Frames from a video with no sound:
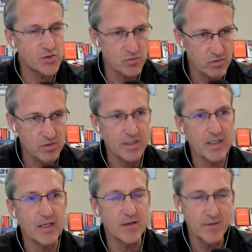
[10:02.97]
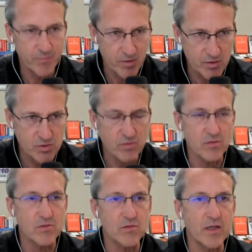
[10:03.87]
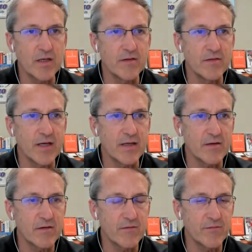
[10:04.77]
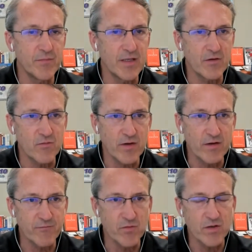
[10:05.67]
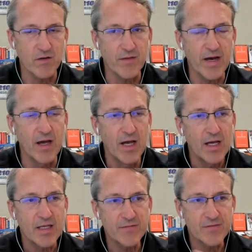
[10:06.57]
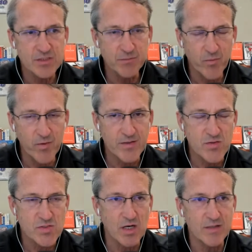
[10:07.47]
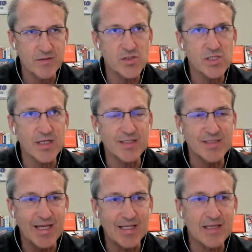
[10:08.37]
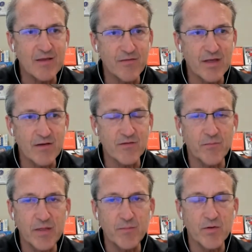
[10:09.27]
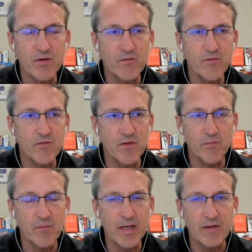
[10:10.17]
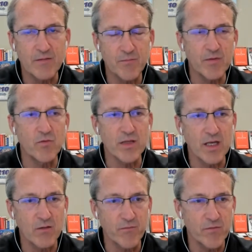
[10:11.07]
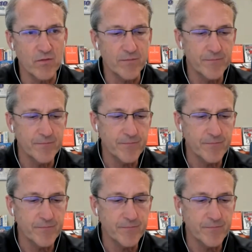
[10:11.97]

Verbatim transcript: journaling and the prayer journal and like being grateful and all that. Give us some pointers on just like daily things that people can do that might be really helpful.